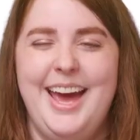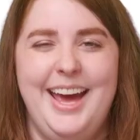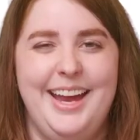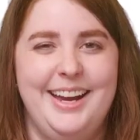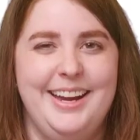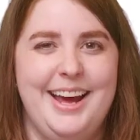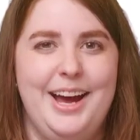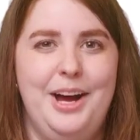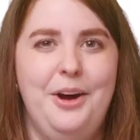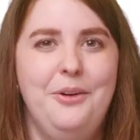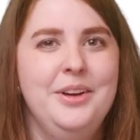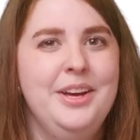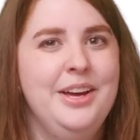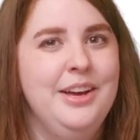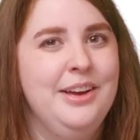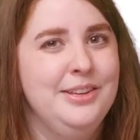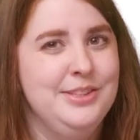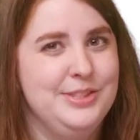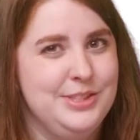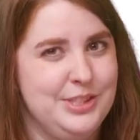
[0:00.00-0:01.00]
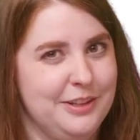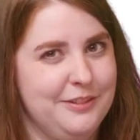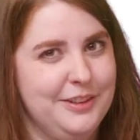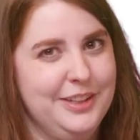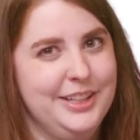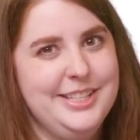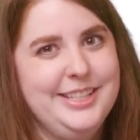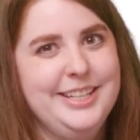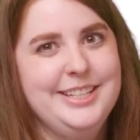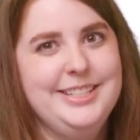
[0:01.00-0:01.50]
and now
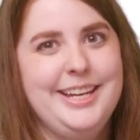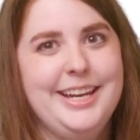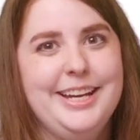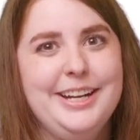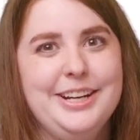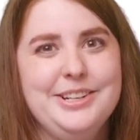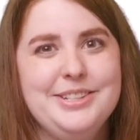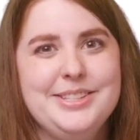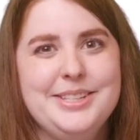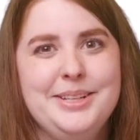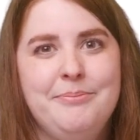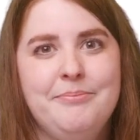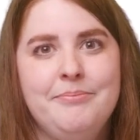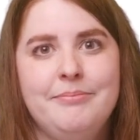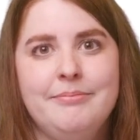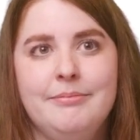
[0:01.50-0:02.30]
serverless containers.